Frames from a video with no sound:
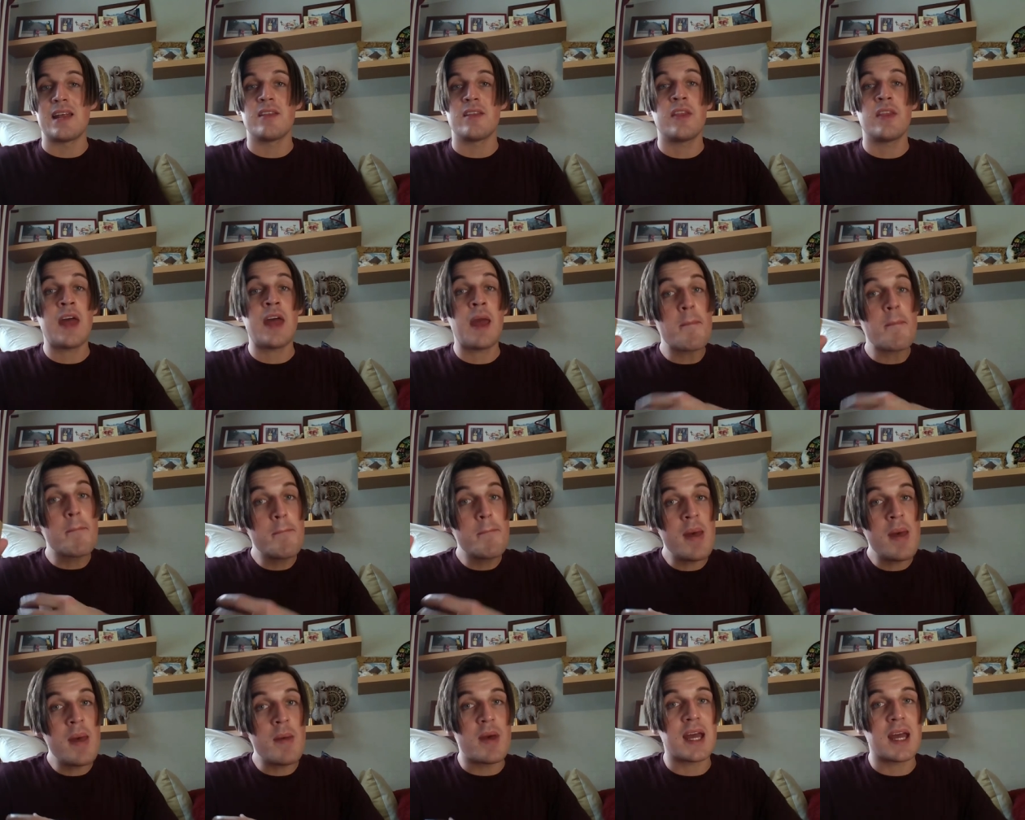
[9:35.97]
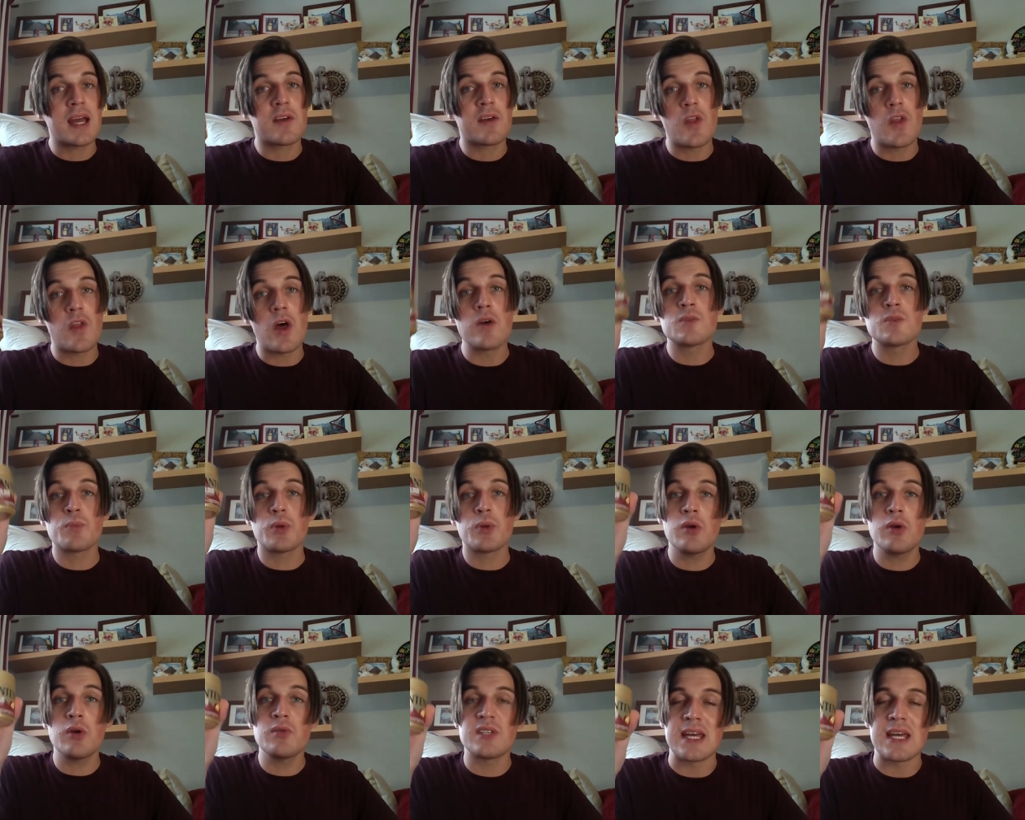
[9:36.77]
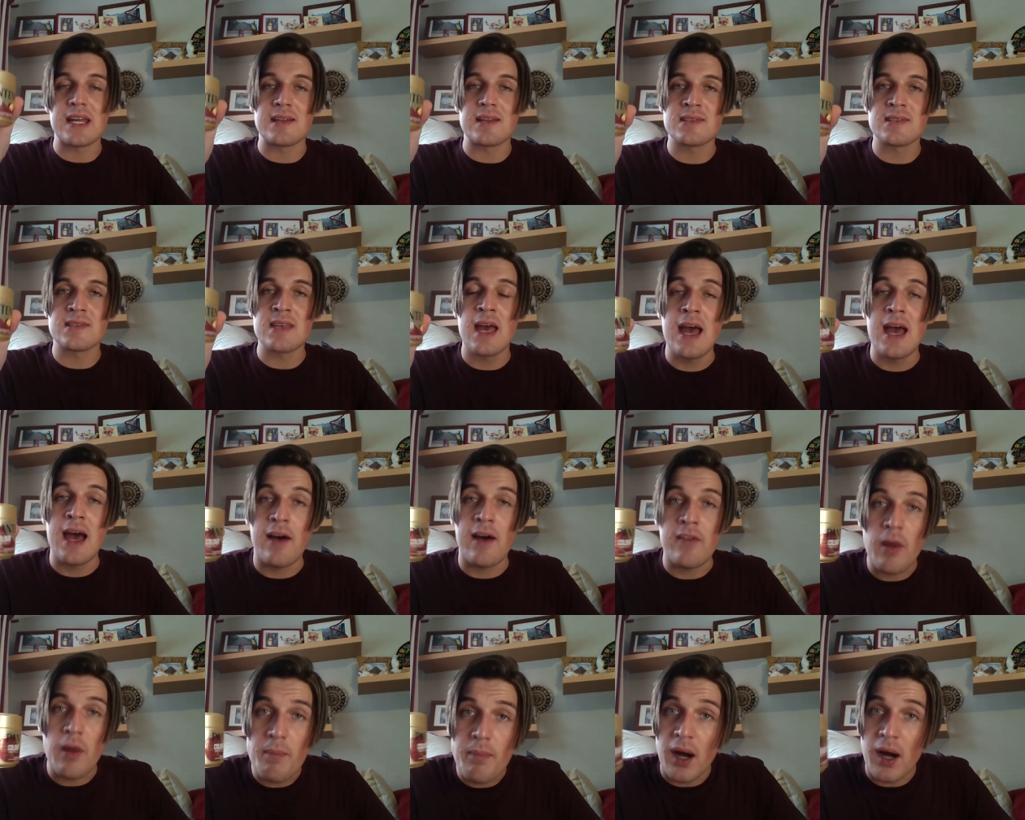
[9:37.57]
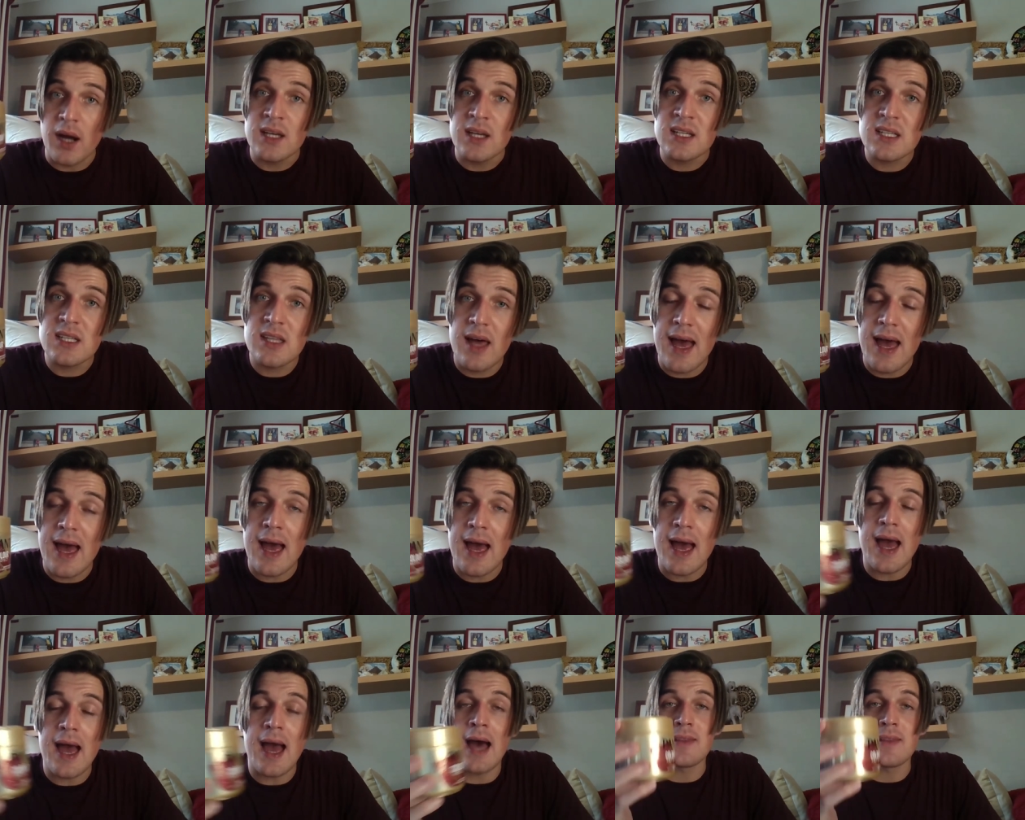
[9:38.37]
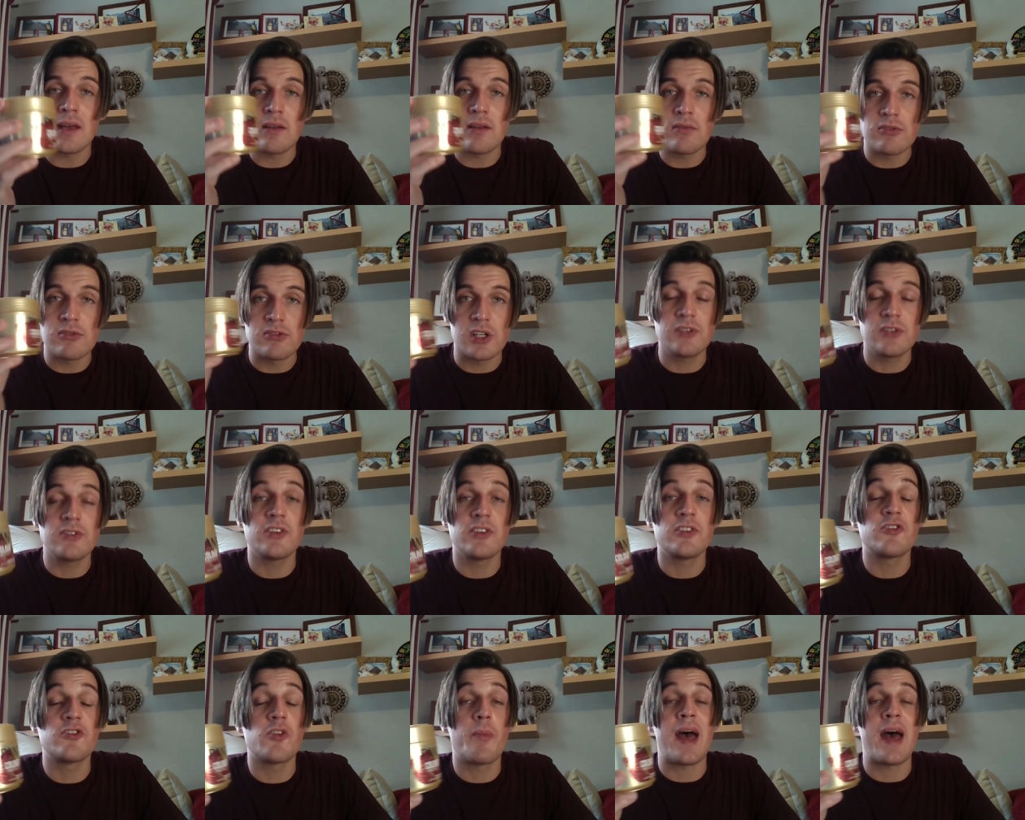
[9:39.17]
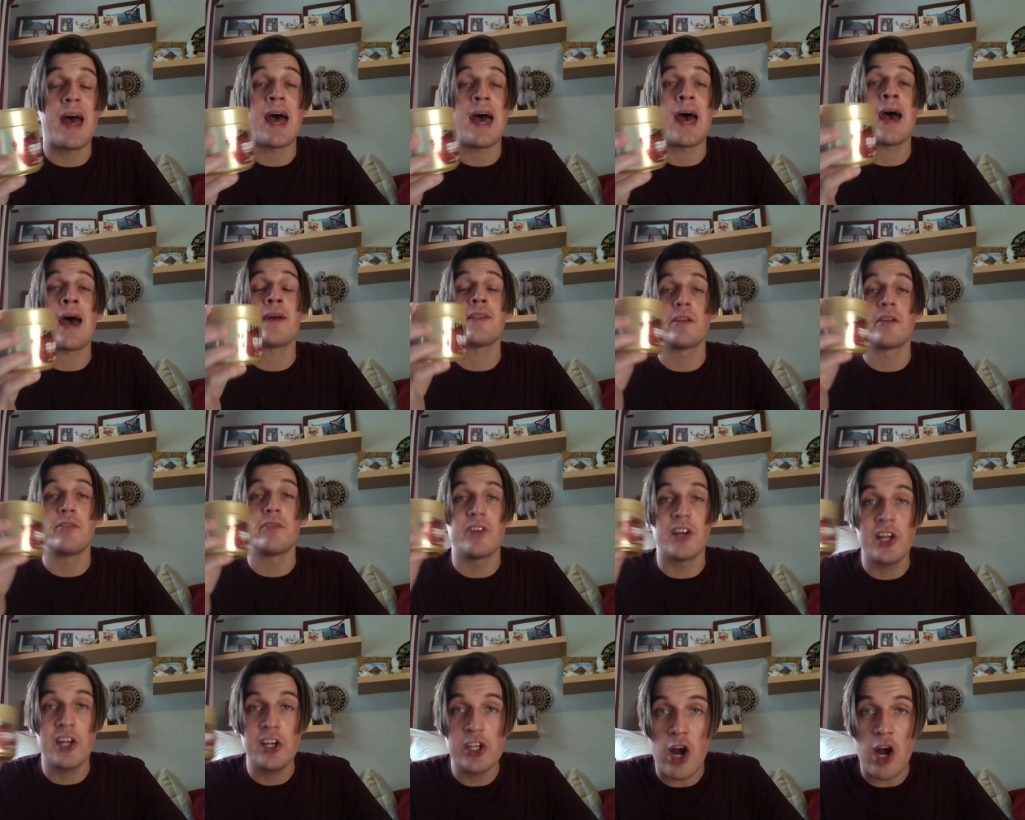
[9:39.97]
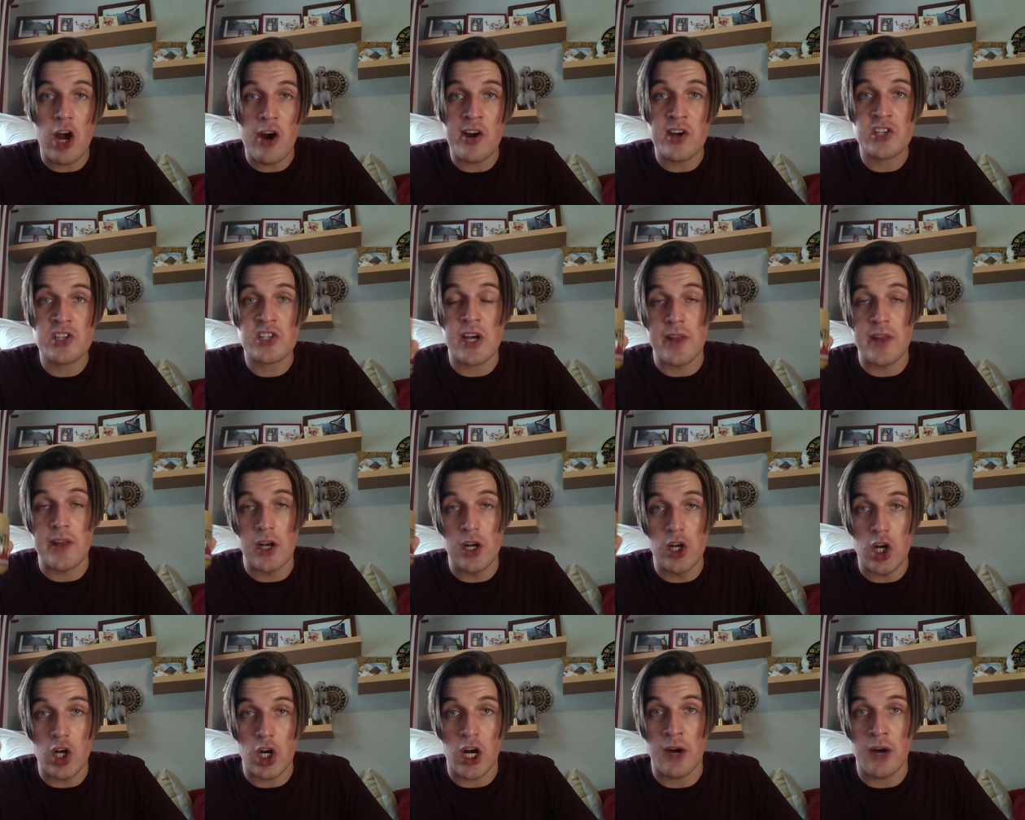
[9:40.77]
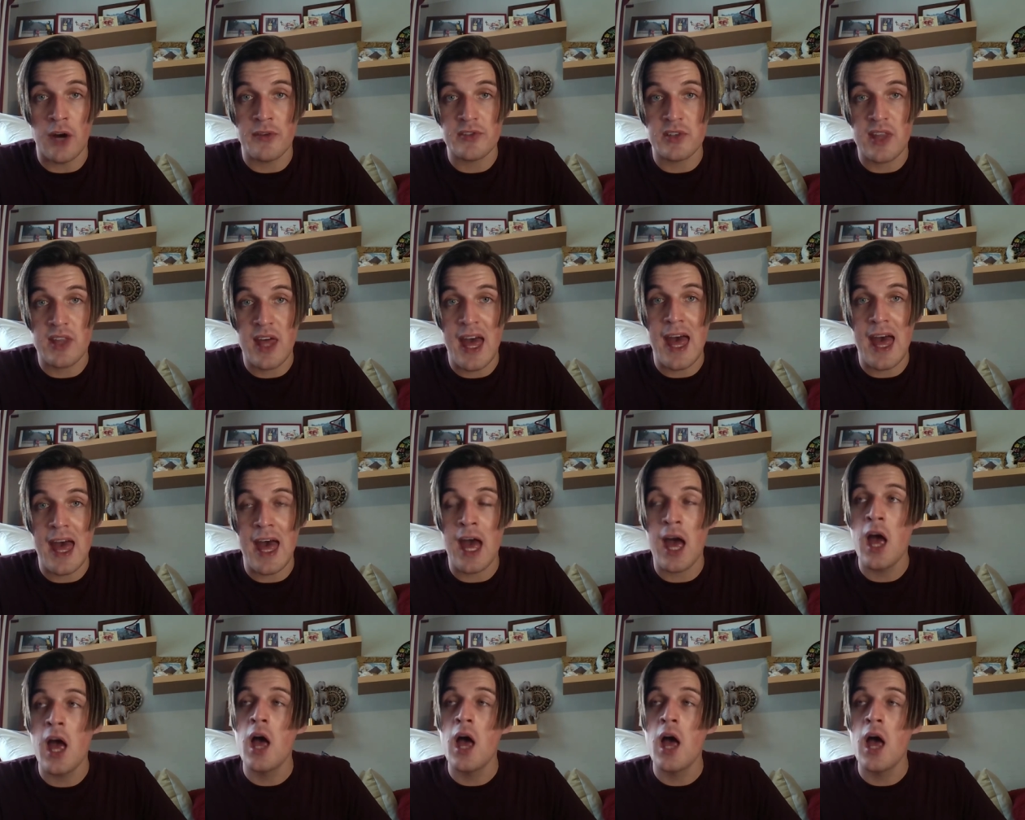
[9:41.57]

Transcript: that they mimic those proteins and they bind to the hair and they really, really repair, they really nourish and they look after the hair.